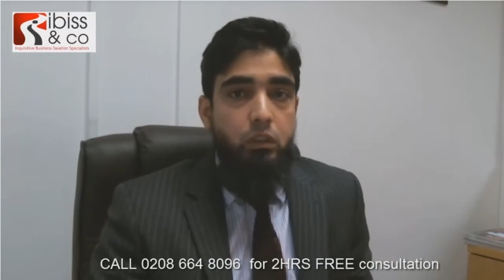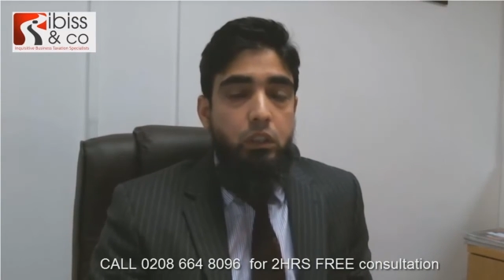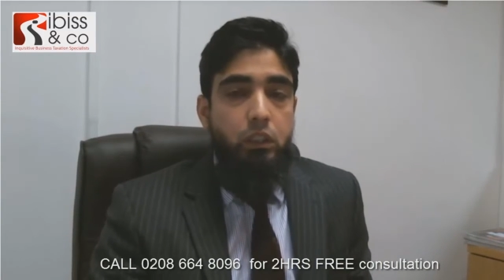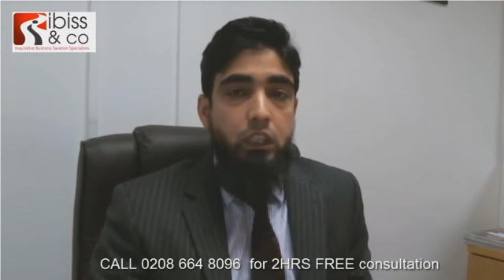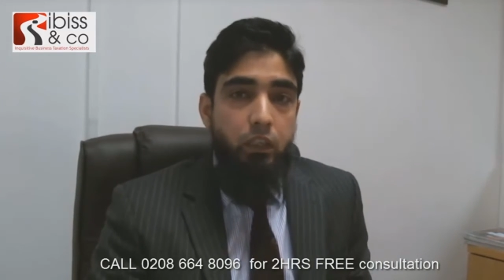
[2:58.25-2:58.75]

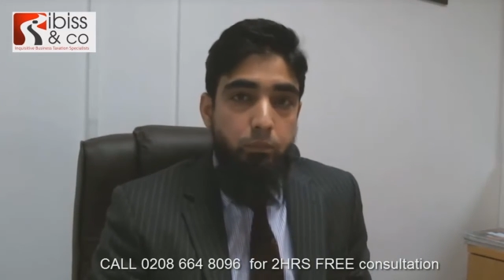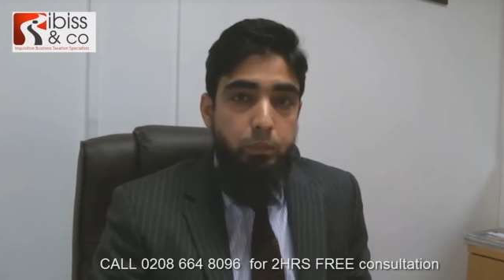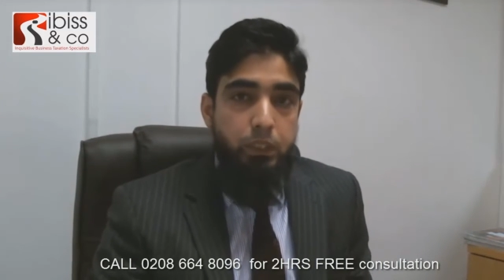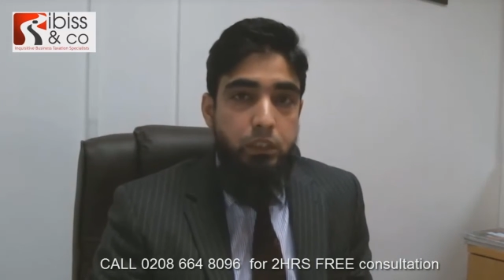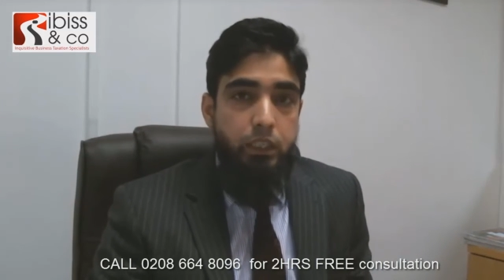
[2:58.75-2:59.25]
the
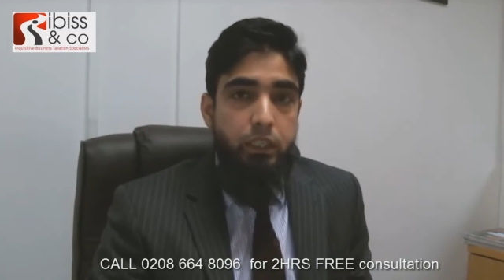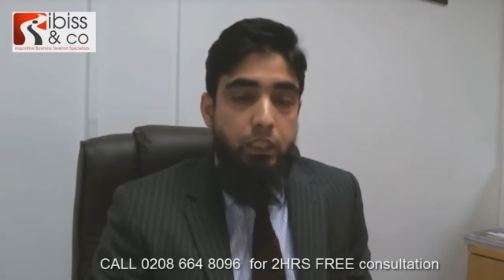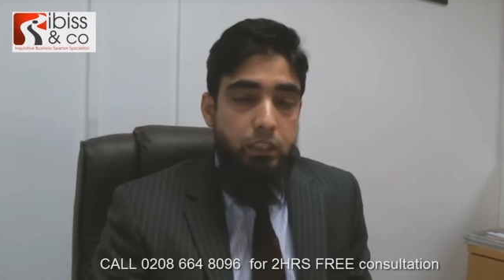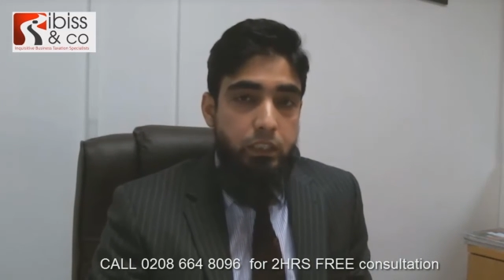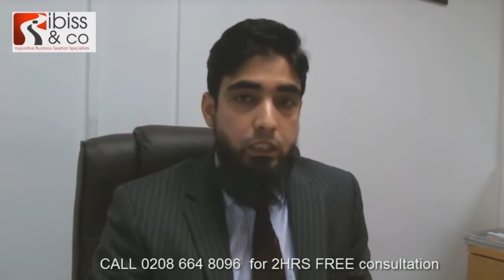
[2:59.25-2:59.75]
companies they are
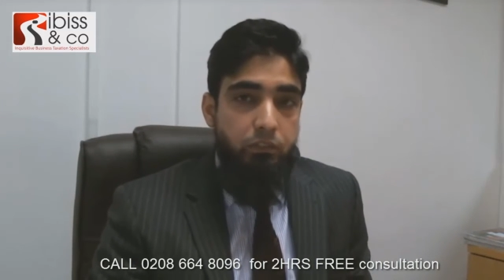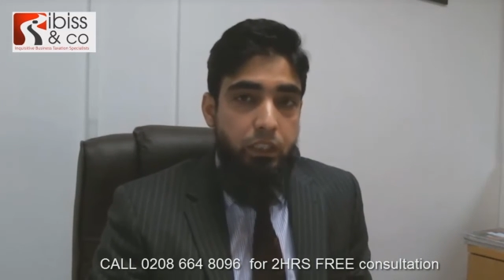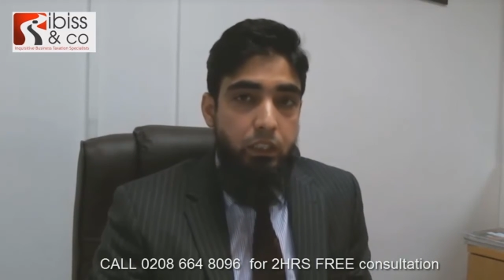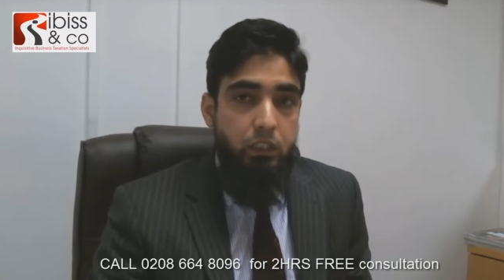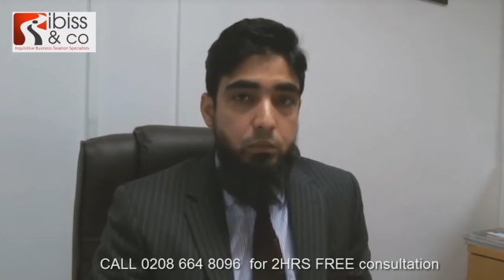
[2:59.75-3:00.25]
raising the
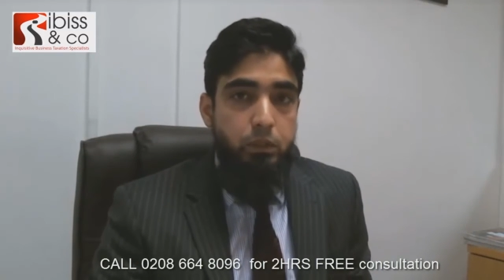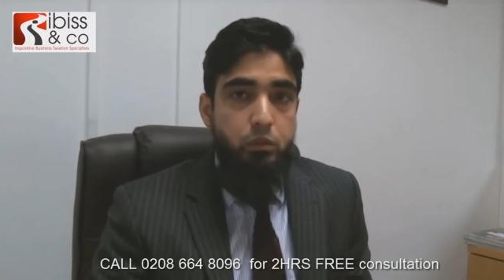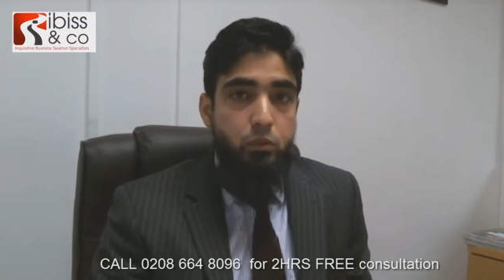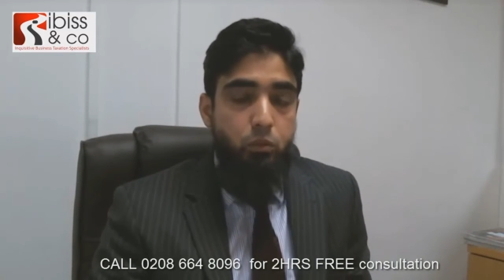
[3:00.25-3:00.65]
finance, but